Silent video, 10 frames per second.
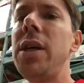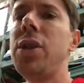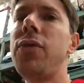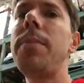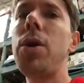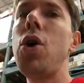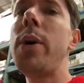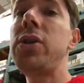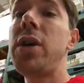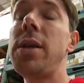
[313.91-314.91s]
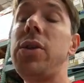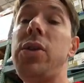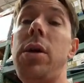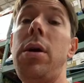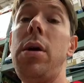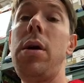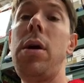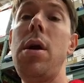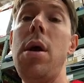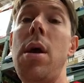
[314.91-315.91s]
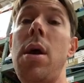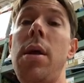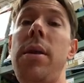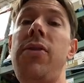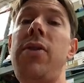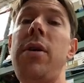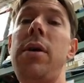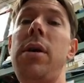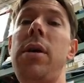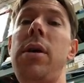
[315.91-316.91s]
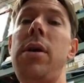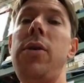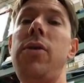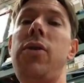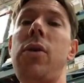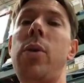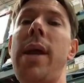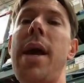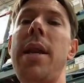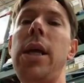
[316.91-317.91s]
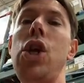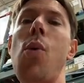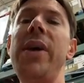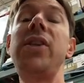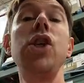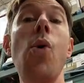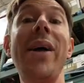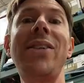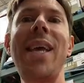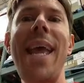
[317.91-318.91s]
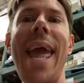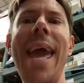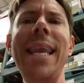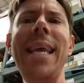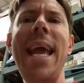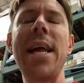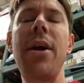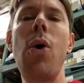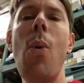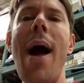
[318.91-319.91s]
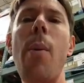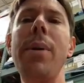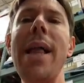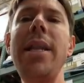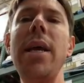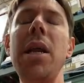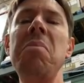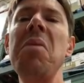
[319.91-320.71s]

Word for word: it's from the U S A. Let's see here. This is organic U S, U S A and Canada. Wow, blended.